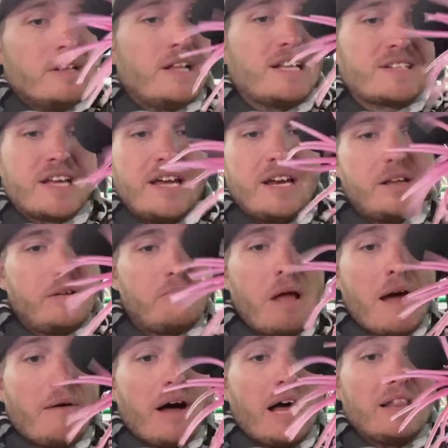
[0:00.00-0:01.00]
that's kind of
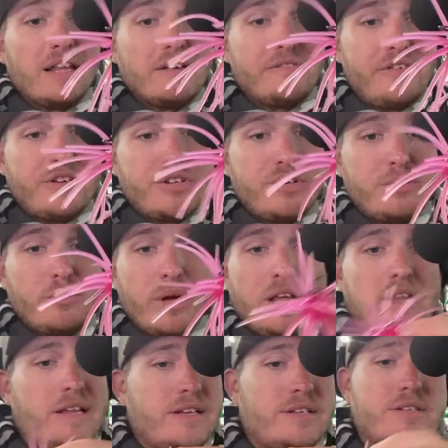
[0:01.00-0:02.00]
how I like fishing at
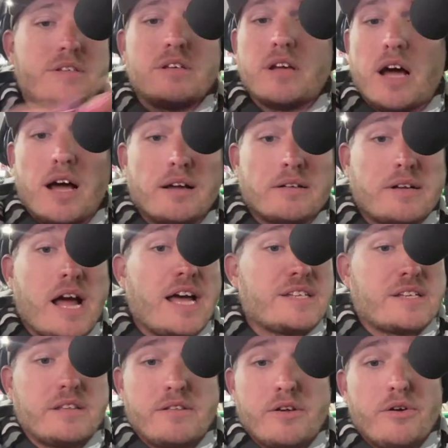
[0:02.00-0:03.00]
weightless.
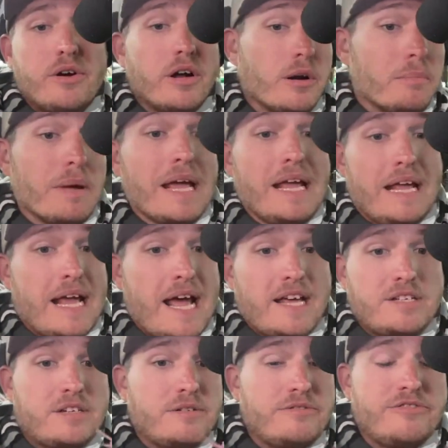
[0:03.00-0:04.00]
Guys can throw it on a bait
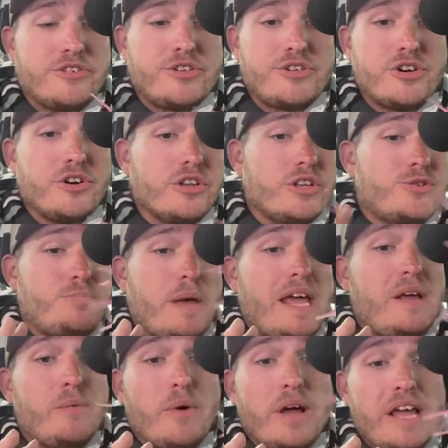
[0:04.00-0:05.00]
caster for sure. This
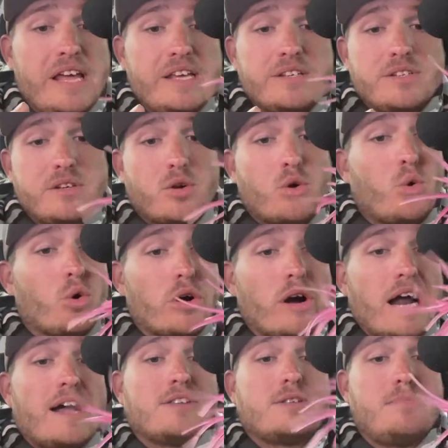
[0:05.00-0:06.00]
bait weighs a
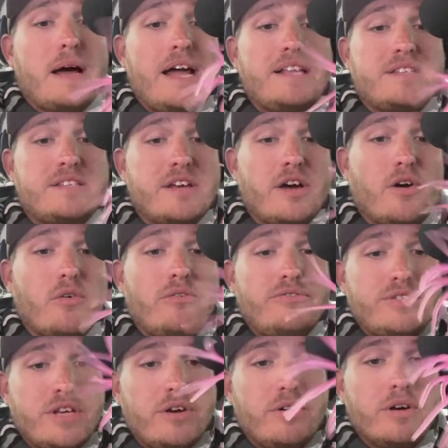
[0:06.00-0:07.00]
quarter ounce by itself,
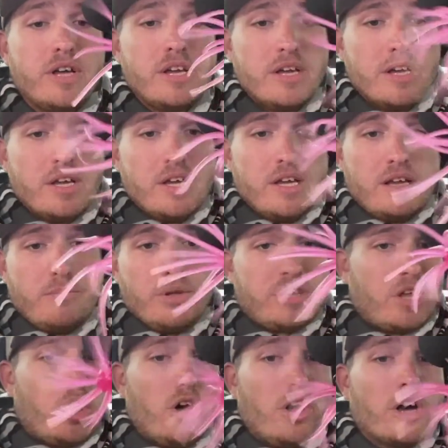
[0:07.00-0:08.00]
so
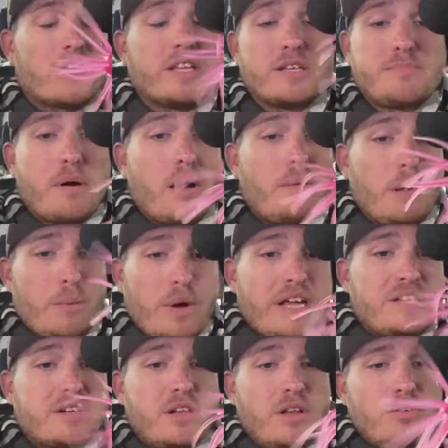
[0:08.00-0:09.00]
with the hook, this probably
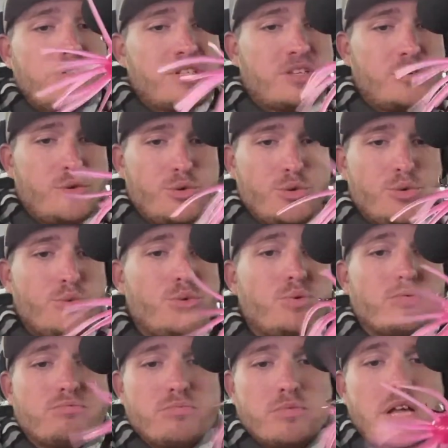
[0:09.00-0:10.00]
weighs close
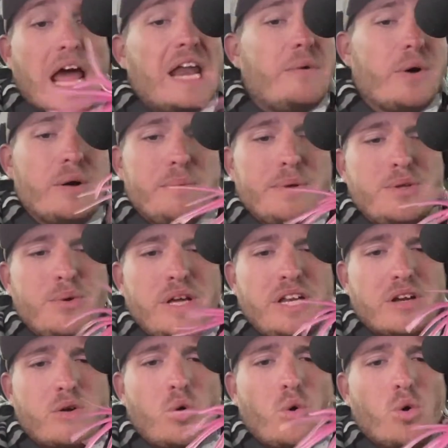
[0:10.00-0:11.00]
to anywhere
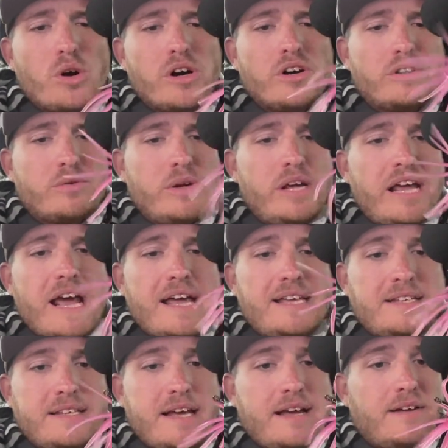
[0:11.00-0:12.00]
between a quarter and
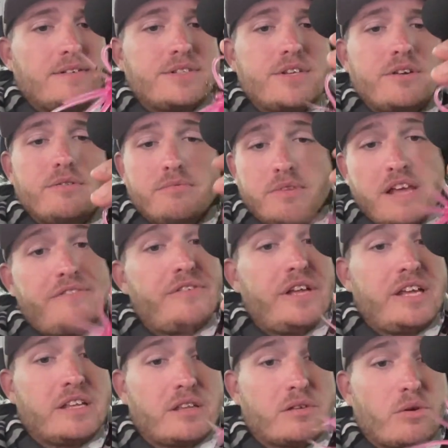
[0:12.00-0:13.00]
3/8 ounce. So
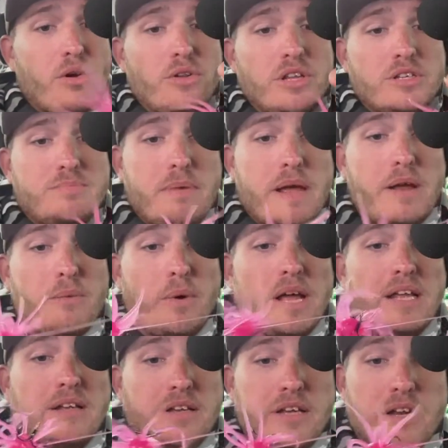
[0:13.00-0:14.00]
definitely can throw this bait
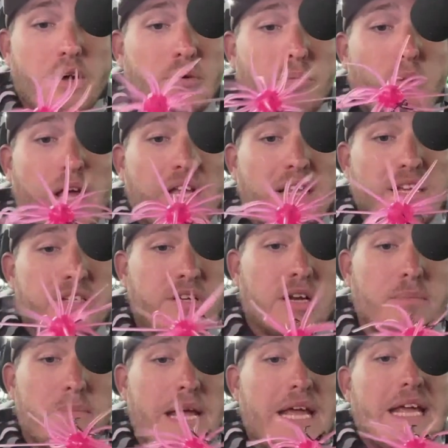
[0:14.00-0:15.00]
weightless
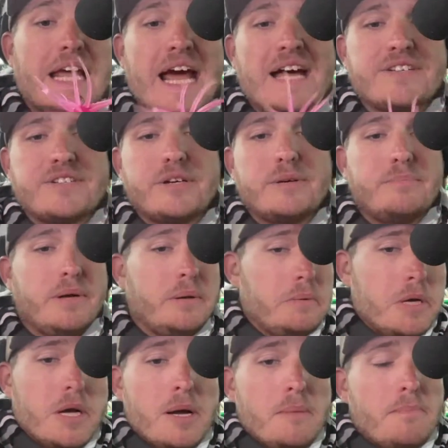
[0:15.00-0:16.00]
on a bait caster. But
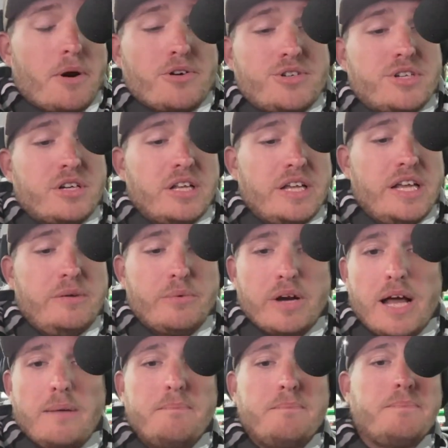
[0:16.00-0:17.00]
personally,
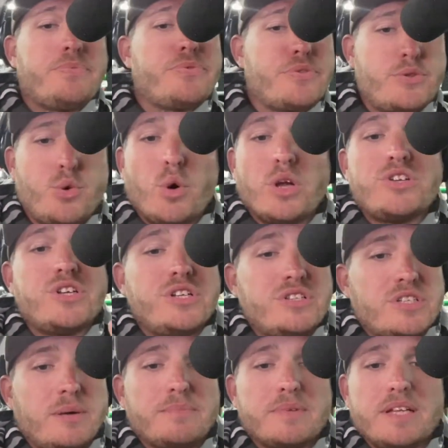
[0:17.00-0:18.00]
when I'm twitching
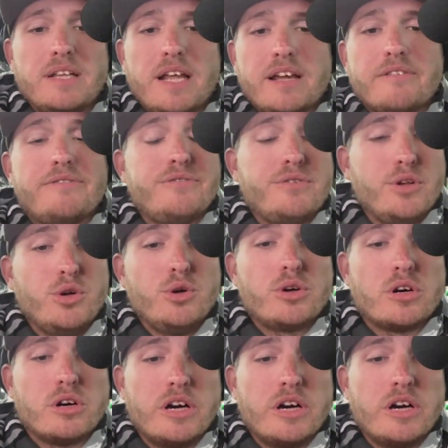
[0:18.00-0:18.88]
something like a fluke